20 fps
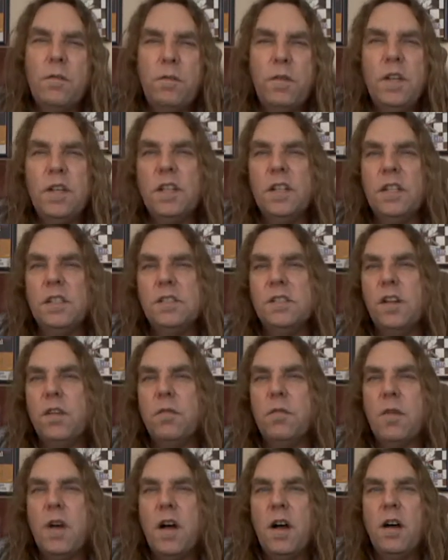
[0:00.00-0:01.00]
feelings
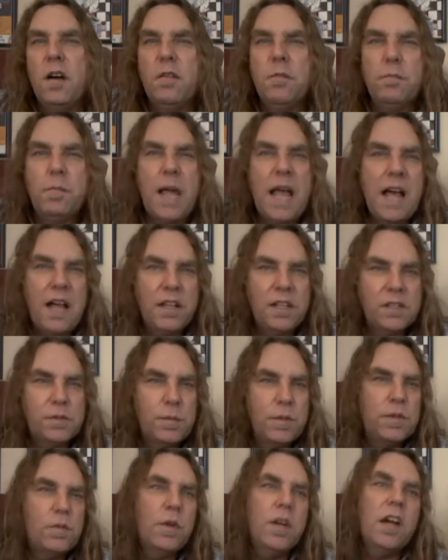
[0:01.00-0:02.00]
of balance
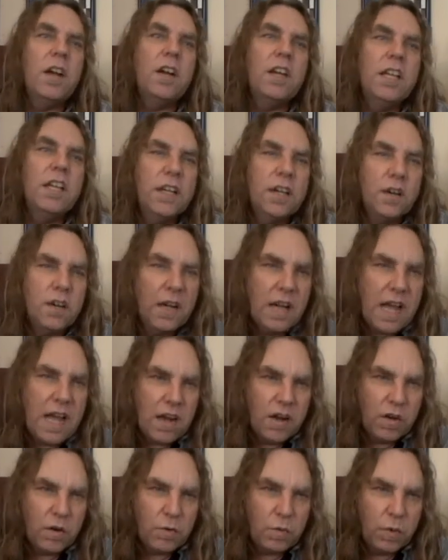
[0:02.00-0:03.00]
between our inner and
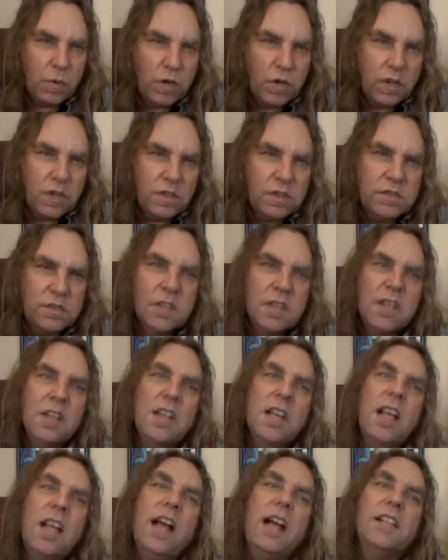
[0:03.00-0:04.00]
outer worlds,
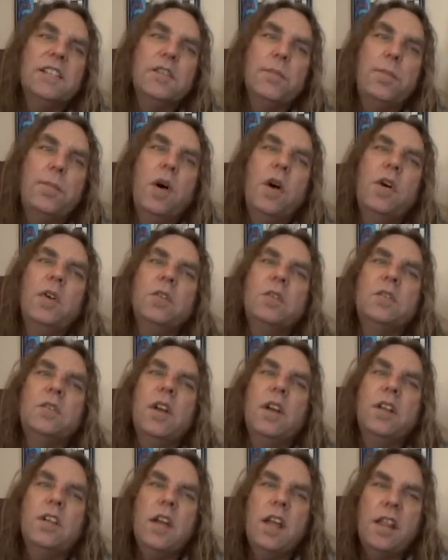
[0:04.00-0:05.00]
as opposed,
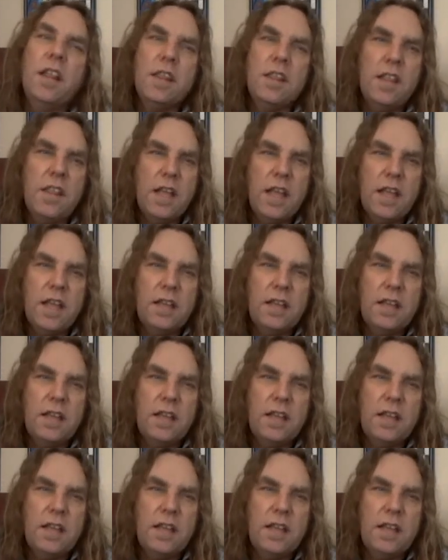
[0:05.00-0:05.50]
and